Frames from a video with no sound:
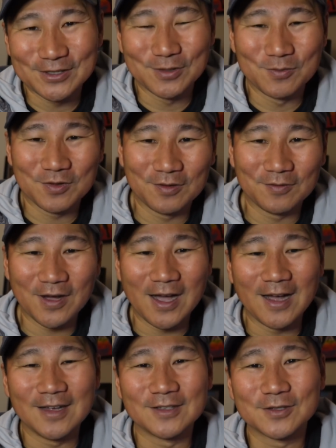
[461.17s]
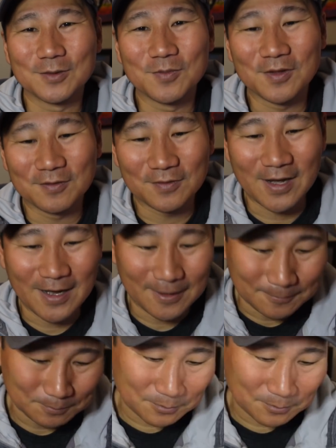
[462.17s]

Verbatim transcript: terms of uh, in terms of uh,